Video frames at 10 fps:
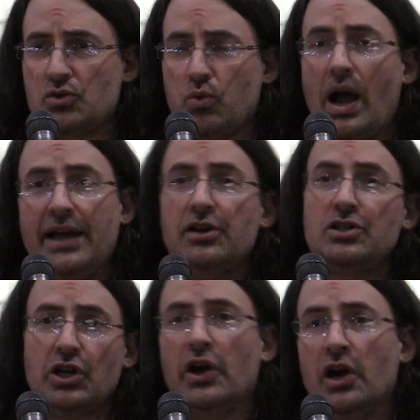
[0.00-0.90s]
is
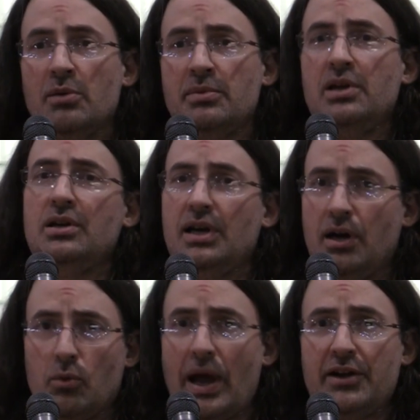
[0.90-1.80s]
writer term,
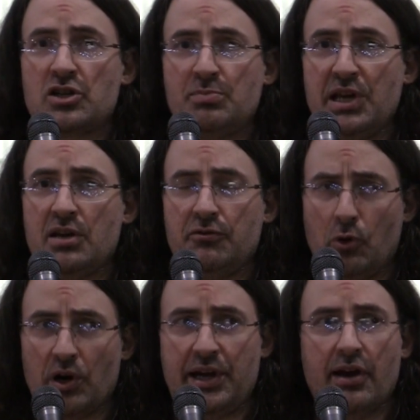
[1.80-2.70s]
uh, writer speak for